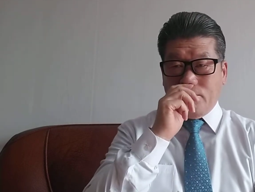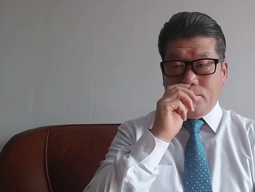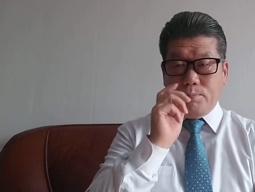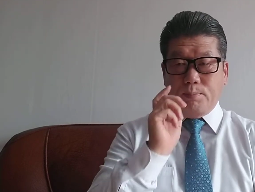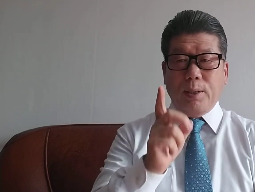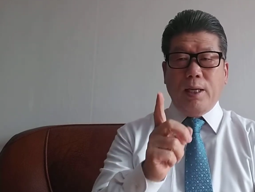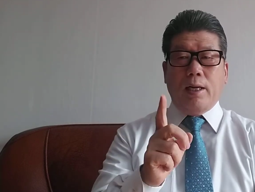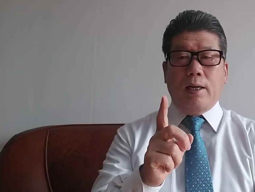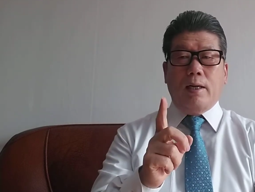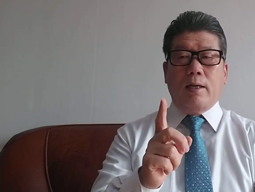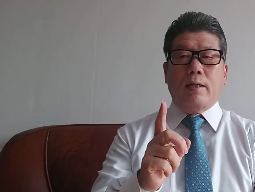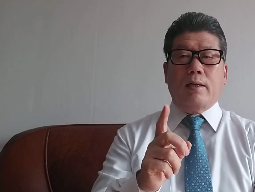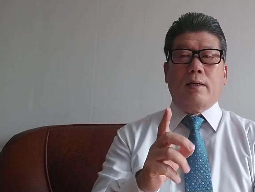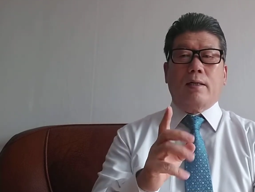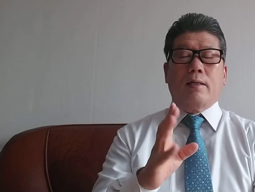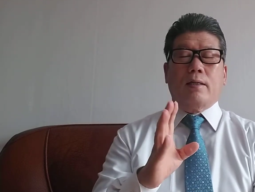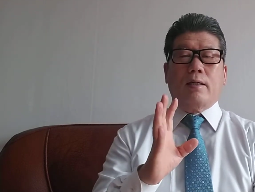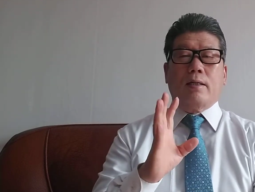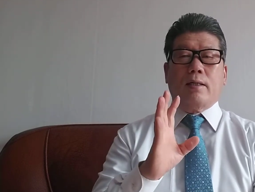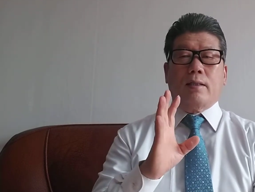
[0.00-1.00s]
bill,
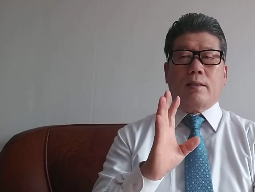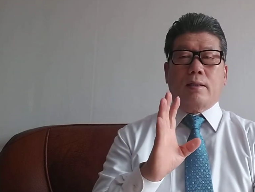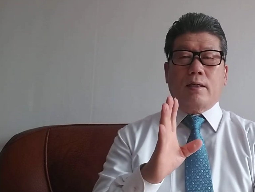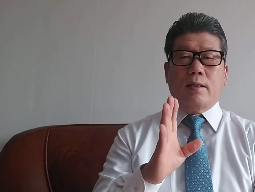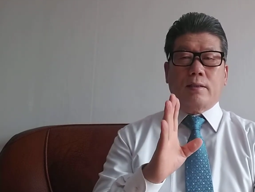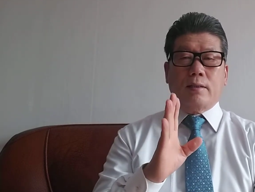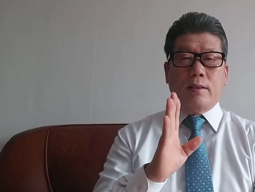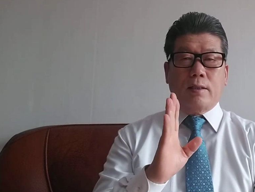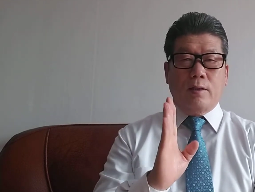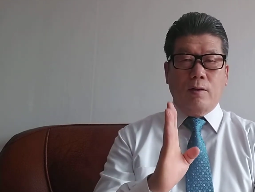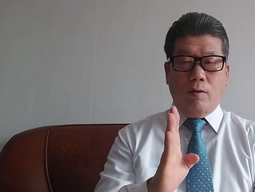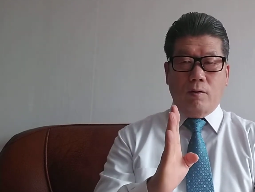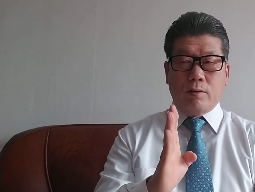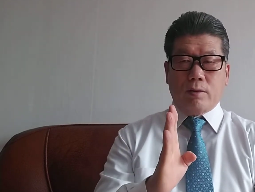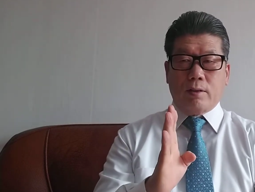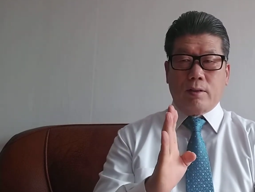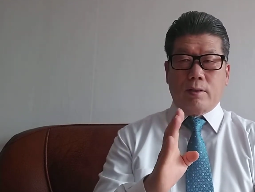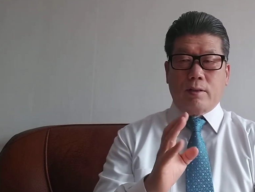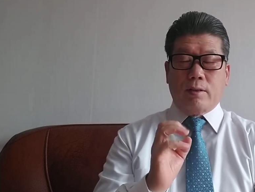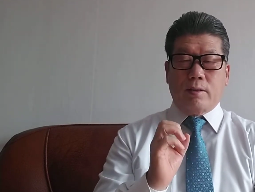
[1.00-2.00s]
uh, treasury
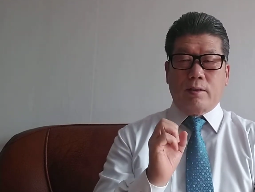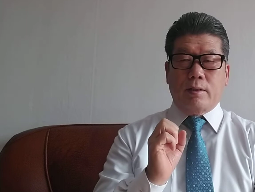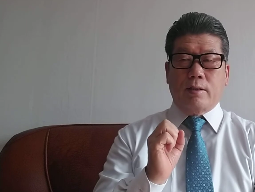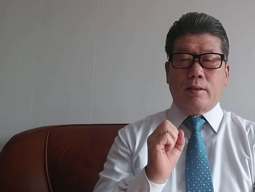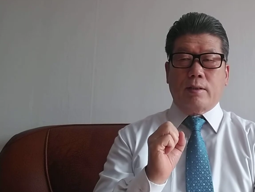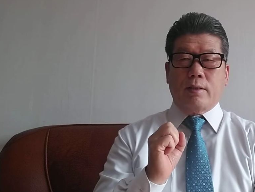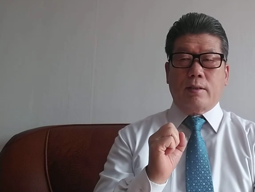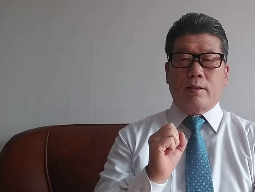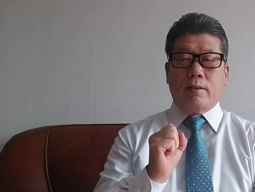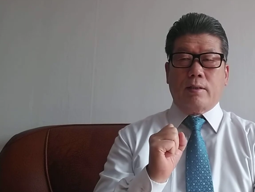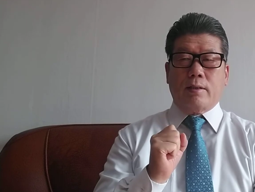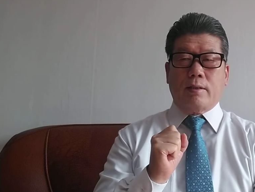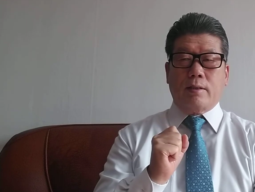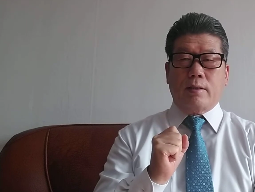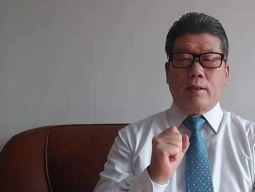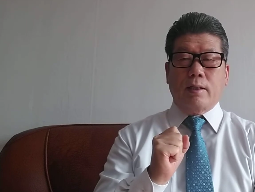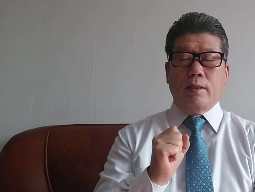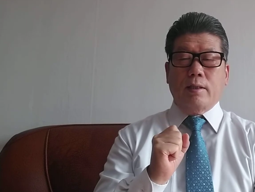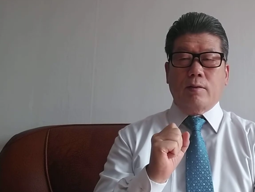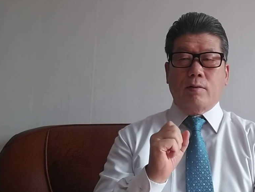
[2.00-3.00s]
note, uh,
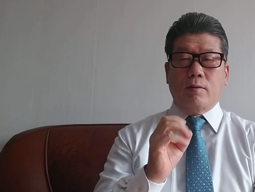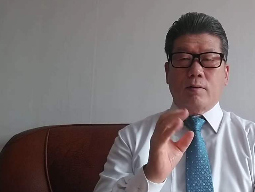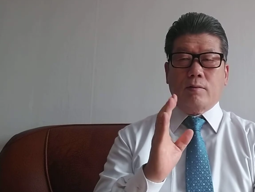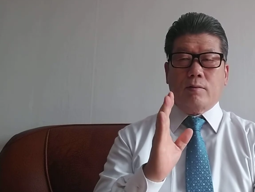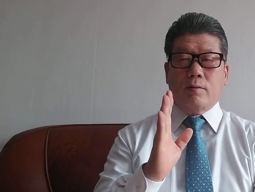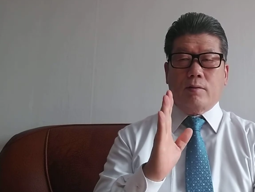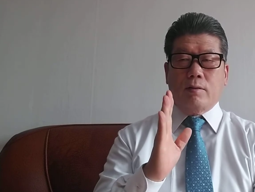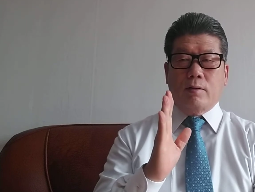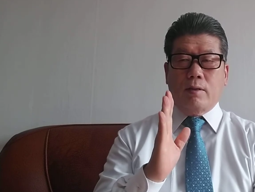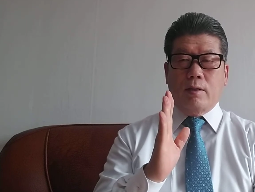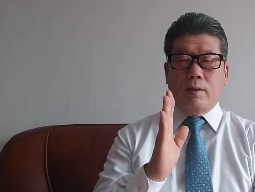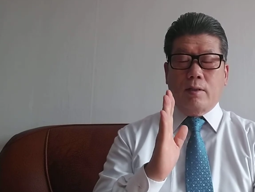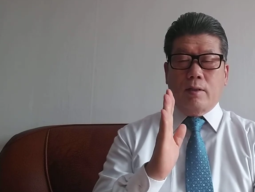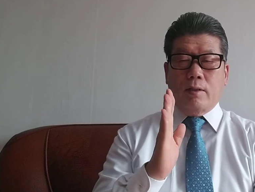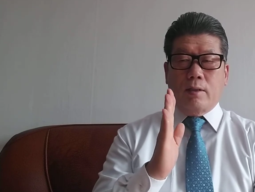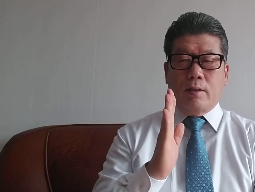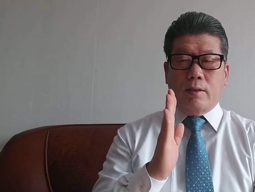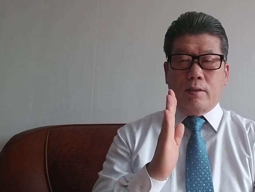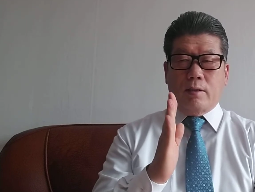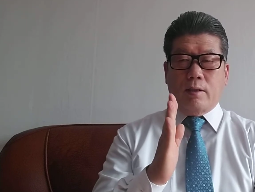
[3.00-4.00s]
and also
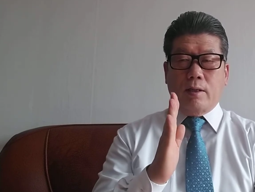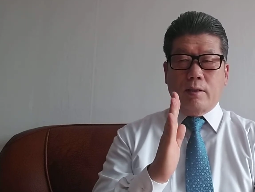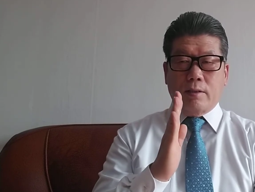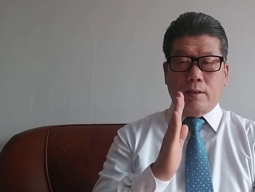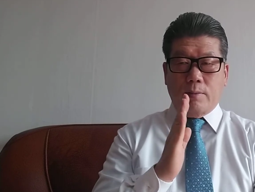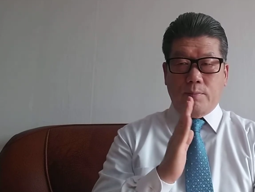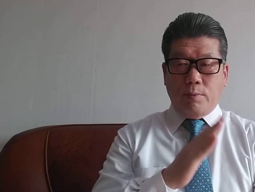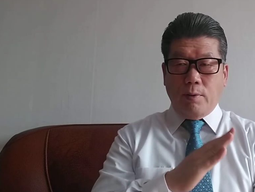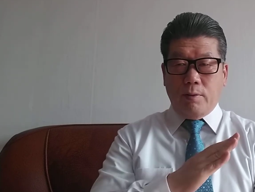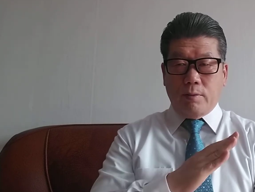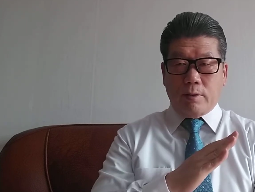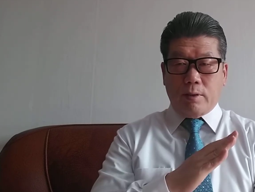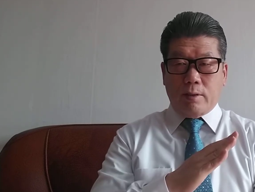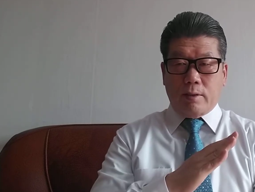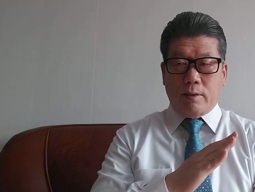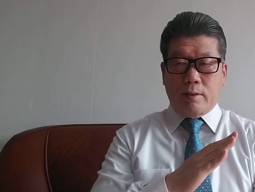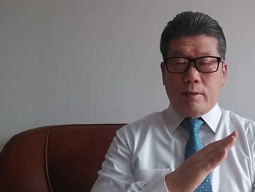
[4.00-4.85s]
treasury bond.